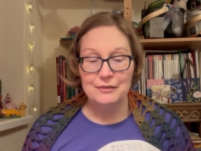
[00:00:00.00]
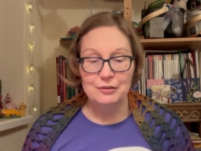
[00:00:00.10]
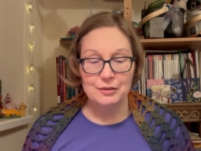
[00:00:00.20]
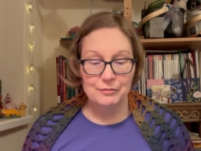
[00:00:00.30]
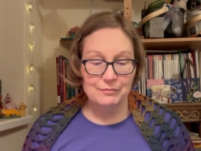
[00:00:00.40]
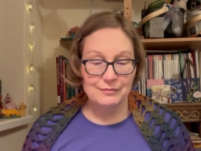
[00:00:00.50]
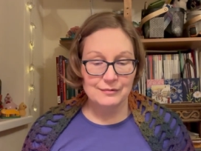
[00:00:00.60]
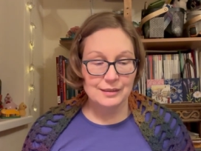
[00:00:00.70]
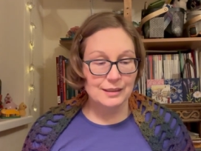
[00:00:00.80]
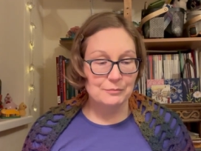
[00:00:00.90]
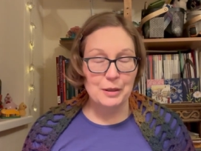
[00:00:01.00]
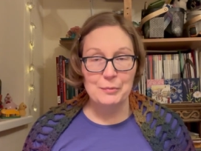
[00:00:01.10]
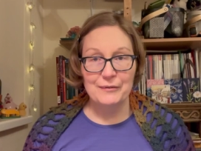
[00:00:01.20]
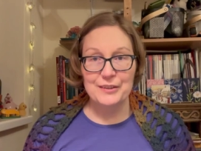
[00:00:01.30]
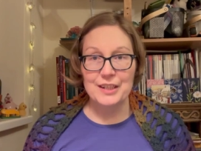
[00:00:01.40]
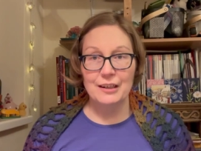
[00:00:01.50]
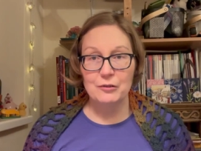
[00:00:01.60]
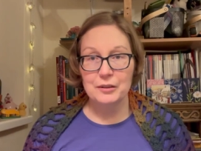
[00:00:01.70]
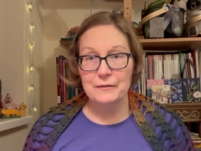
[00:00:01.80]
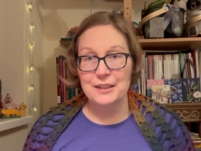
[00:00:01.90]
or maybe even
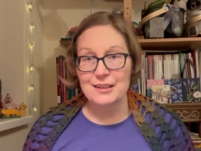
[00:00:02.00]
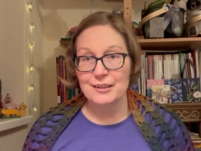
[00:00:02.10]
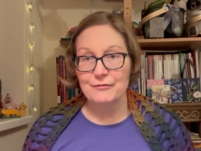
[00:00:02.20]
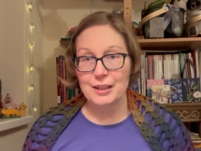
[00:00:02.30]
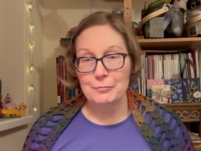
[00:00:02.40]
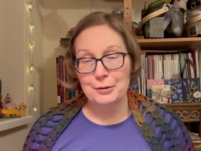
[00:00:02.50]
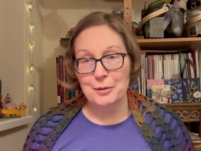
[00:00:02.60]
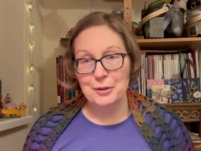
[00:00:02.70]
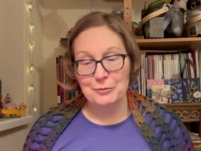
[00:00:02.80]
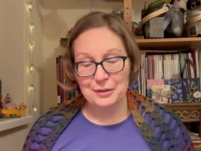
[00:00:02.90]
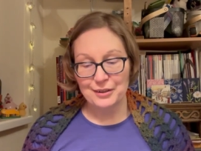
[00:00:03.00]
single if it's like really premium.